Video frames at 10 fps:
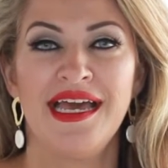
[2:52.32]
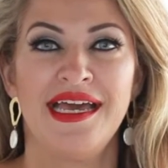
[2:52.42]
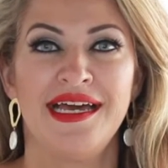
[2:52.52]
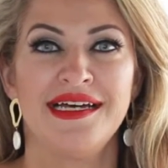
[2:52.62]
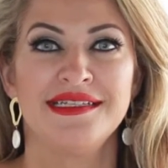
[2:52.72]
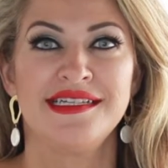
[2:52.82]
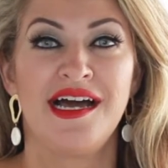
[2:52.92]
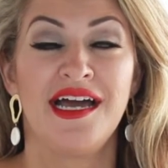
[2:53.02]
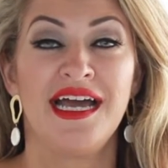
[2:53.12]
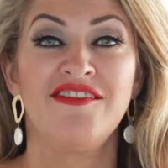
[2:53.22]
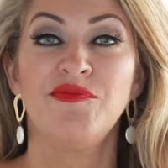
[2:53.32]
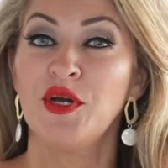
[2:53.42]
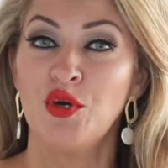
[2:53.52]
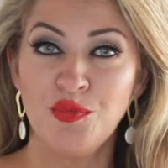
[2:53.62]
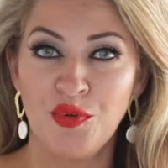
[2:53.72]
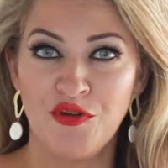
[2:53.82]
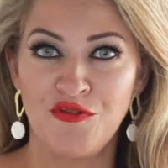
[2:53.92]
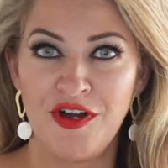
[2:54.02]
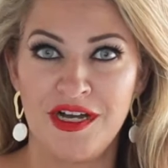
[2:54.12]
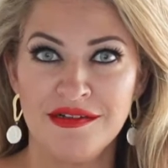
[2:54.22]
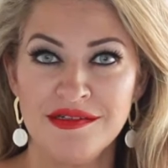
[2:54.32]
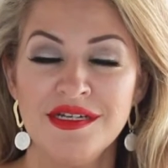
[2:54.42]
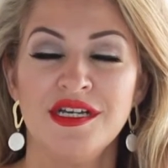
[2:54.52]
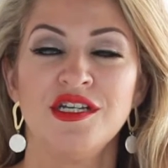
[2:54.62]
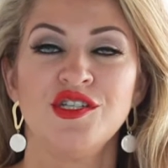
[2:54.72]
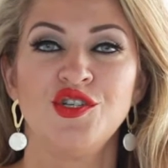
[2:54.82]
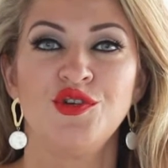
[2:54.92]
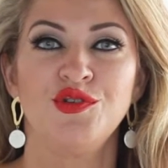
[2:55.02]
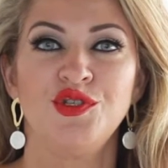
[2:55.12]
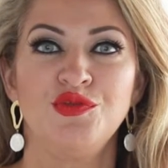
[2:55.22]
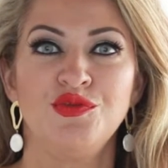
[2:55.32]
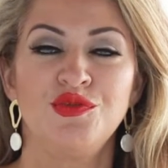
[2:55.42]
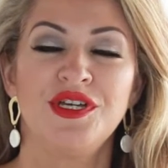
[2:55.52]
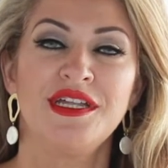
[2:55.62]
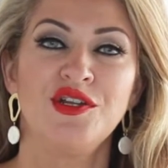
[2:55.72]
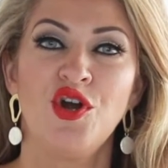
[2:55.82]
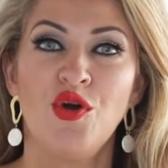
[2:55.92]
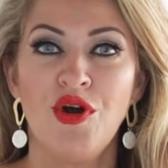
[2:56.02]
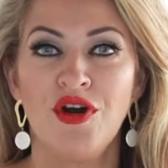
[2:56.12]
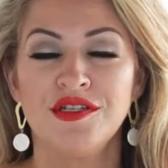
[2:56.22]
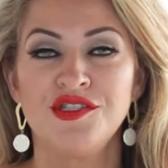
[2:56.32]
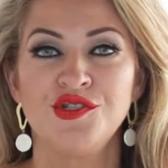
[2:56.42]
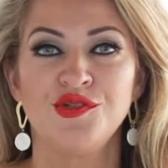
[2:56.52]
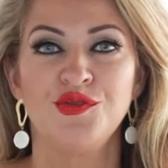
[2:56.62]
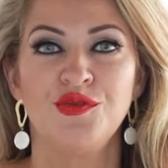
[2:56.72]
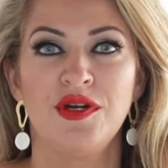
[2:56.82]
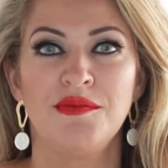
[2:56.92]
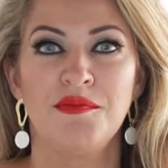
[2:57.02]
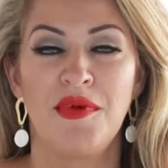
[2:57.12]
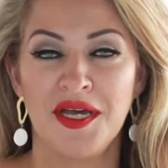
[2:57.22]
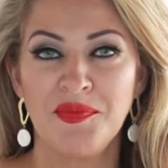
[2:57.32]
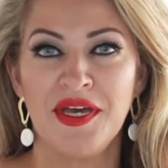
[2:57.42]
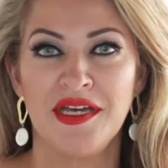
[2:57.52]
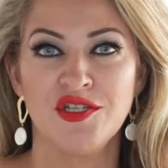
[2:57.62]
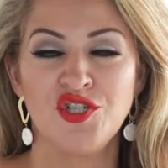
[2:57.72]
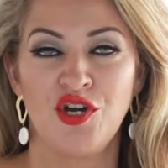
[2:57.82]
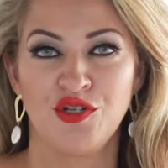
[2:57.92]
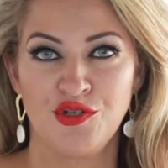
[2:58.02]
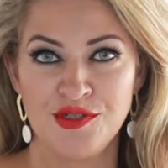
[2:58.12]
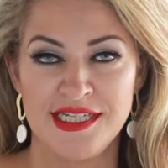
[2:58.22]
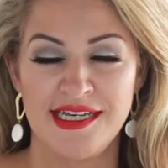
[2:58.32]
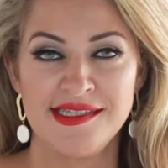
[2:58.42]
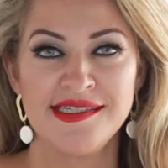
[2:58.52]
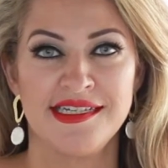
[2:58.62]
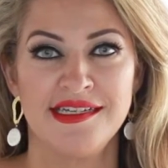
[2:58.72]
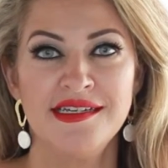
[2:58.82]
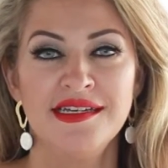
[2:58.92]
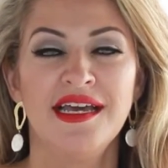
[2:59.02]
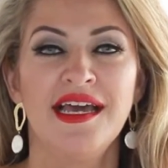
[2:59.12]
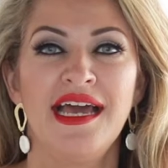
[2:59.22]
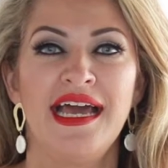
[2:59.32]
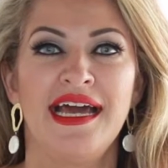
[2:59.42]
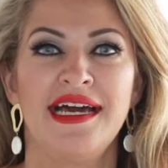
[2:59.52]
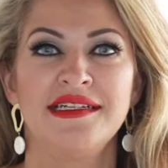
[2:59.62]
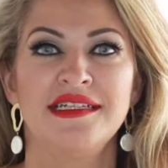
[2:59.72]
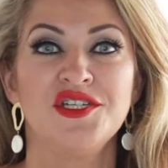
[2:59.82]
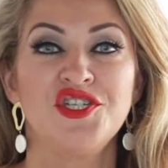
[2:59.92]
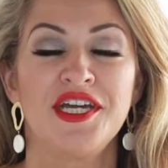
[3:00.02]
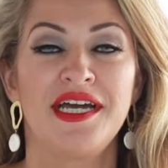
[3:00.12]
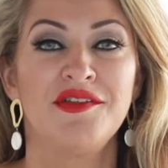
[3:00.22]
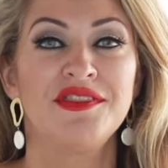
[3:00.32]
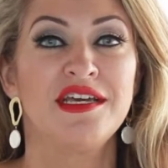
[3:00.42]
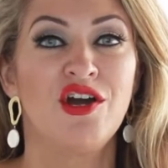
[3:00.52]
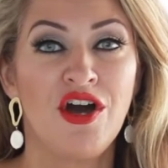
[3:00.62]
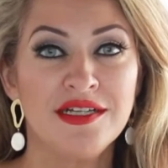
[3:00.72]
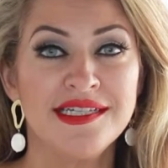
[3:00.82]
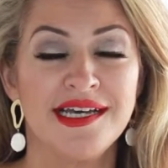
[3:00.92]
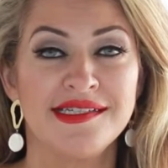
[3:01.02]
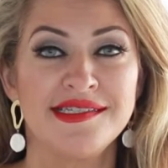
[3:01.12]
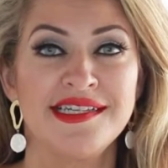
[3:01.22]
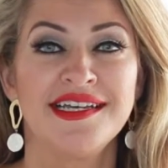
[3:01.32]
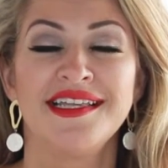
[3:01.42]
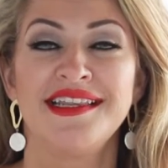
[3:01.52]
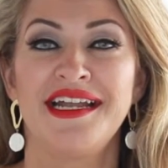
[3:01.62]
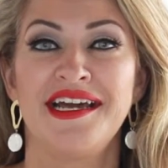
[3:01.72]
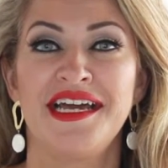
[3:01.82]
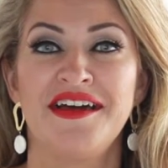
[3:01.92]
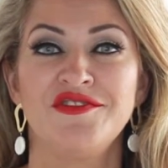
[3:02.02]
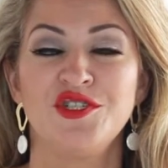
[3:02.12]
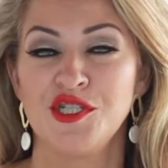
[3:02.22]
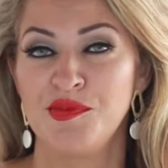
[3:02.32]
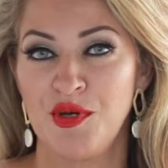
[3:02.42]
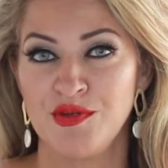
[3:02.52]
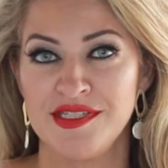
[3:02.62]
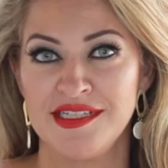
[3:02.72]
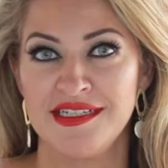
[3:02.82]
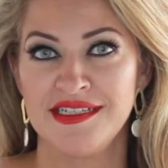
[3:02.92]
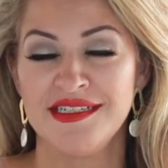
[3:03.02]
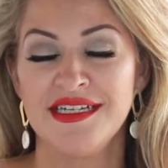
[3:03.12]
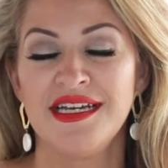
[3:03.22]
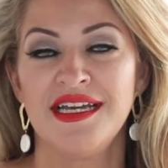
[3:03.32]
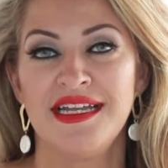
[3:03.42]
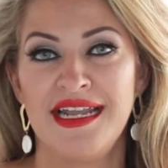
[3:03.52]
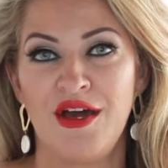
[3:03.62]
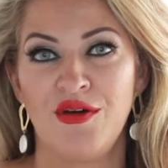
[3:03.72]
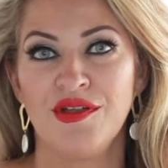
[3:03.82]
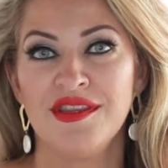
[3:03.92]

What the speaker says: and I have my own profile. So you can go on to my page on Contestee and check out the contest that I have just posted. Now,